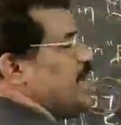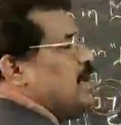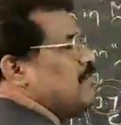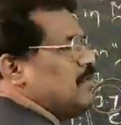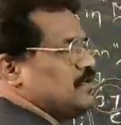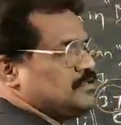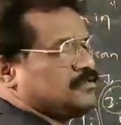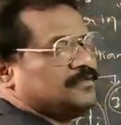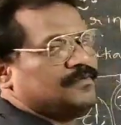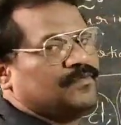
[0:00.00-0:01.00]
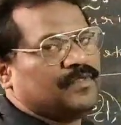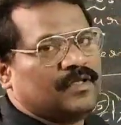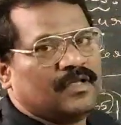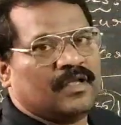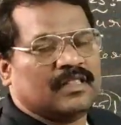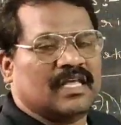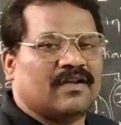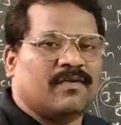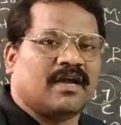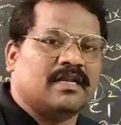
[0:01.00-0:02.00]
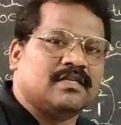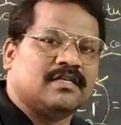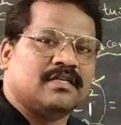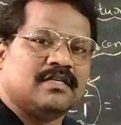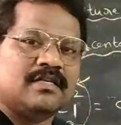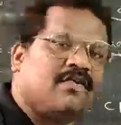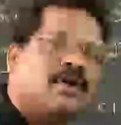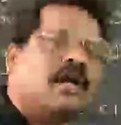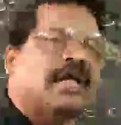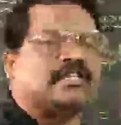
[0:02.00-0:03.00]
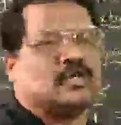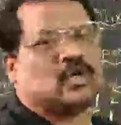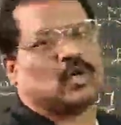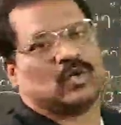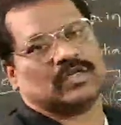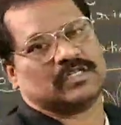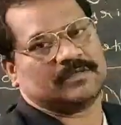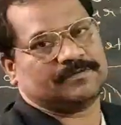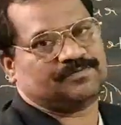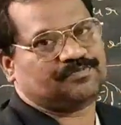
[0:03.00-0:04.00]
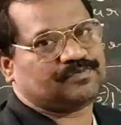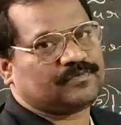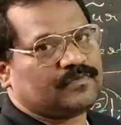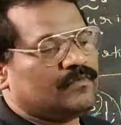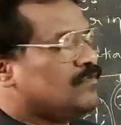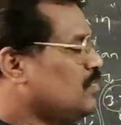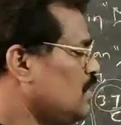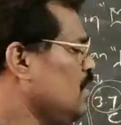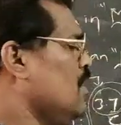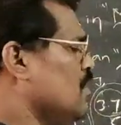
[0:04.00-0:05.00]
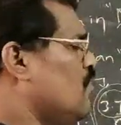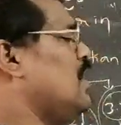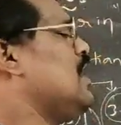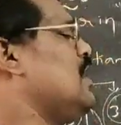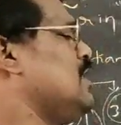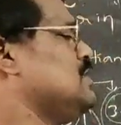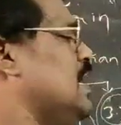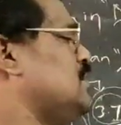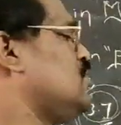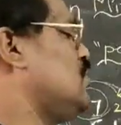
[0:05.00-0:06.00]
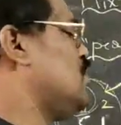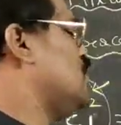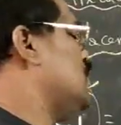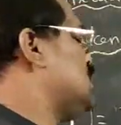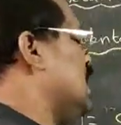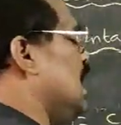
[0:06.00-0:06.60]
for elements. There will be consisting of what isotones. What are these isotones?